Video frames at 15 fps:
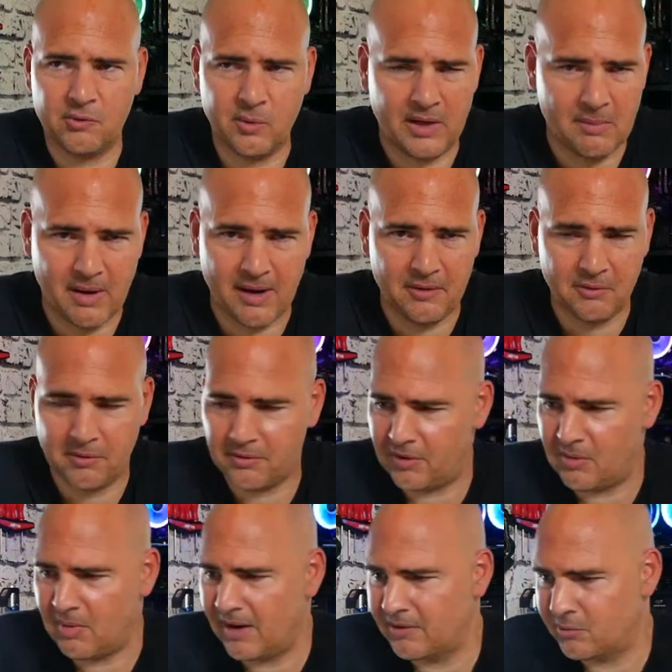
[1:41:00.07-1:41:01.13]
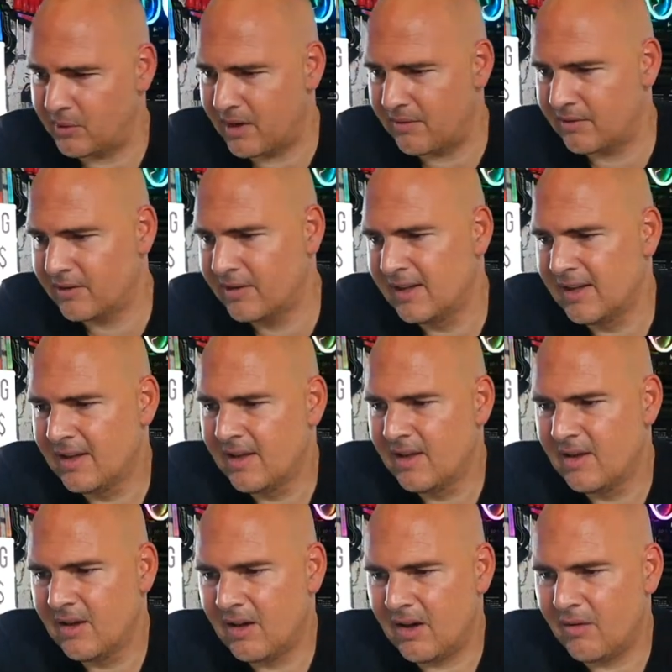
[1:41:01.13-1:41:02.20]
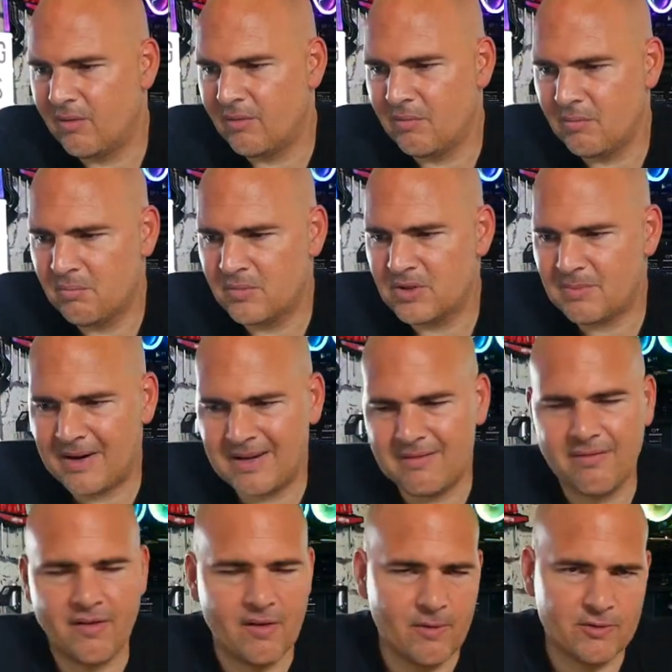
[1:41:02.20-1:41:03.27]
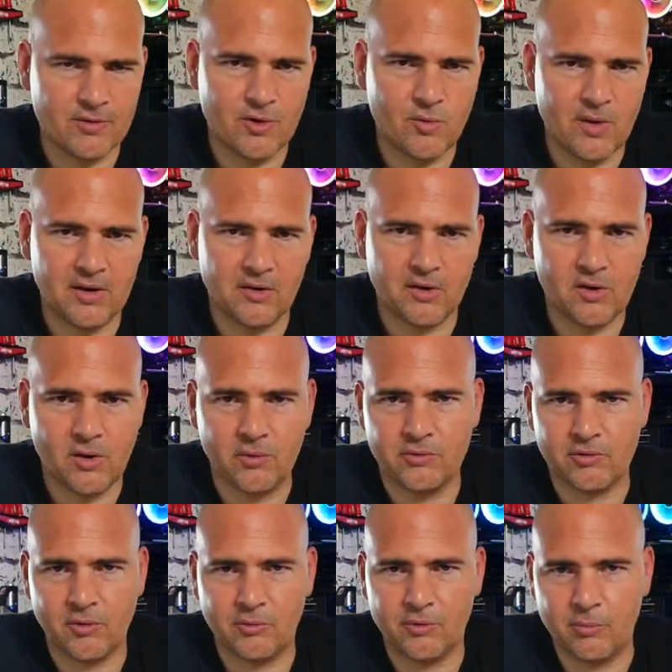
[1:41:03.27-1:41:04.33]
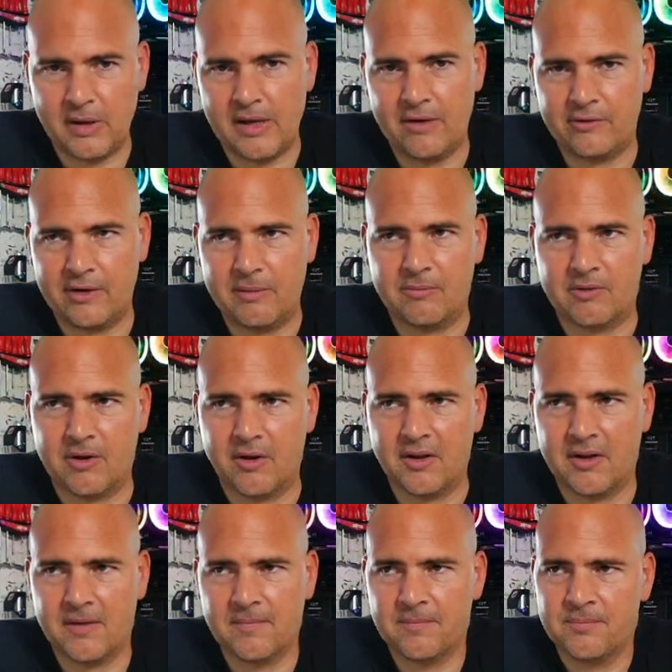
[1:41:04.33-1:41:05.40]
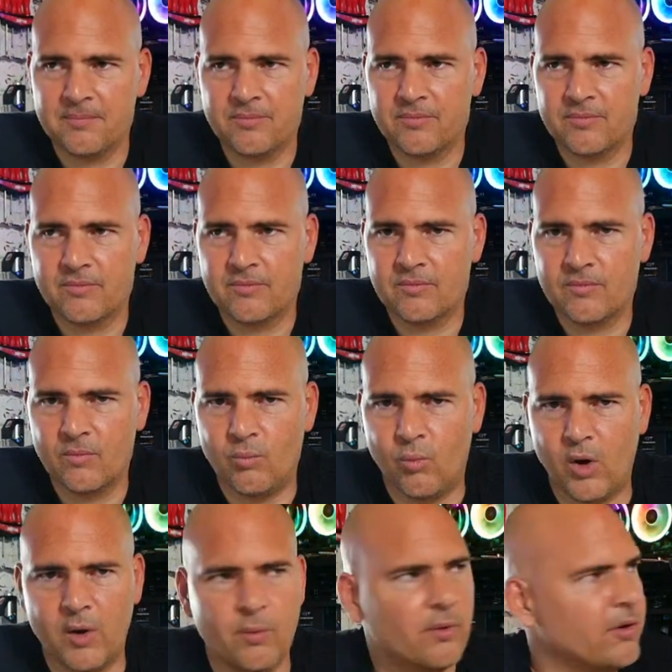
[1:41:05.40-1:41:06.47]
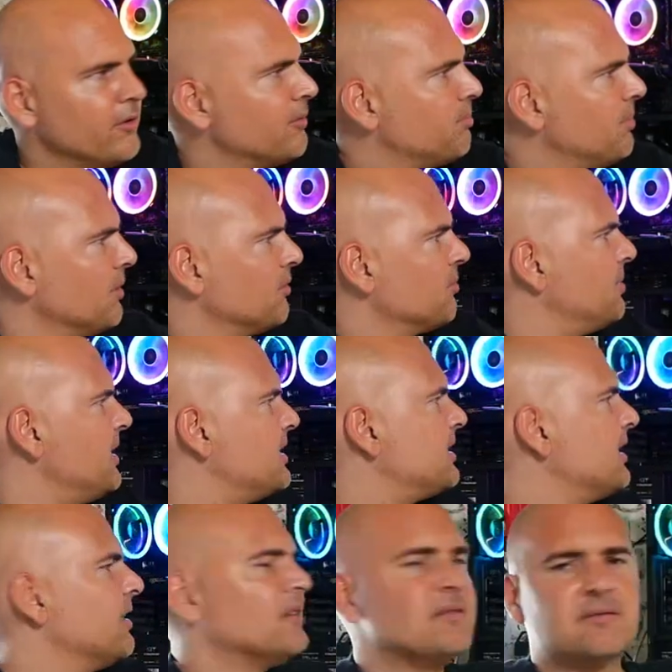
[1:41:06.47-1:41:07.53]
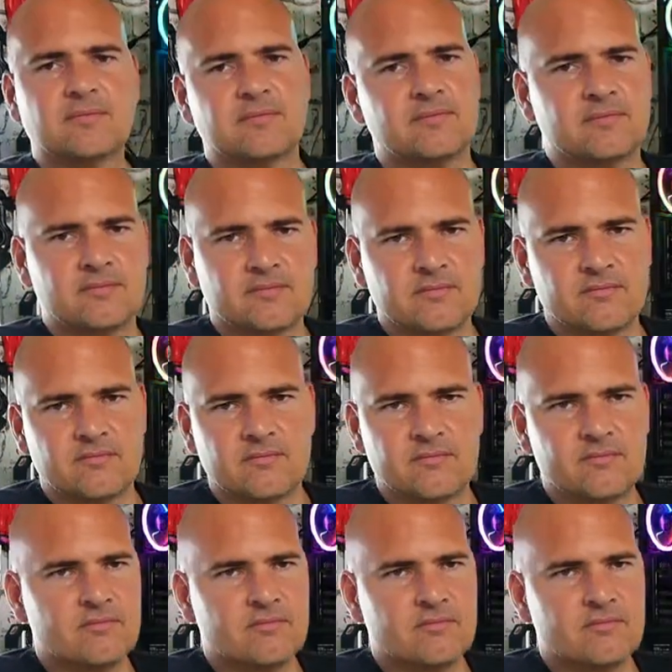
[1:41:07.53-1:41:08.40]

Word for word: £20 or £30 or whatever. Spending 500 quid on a console to me seems like, why wouldn't I just build a PC? We did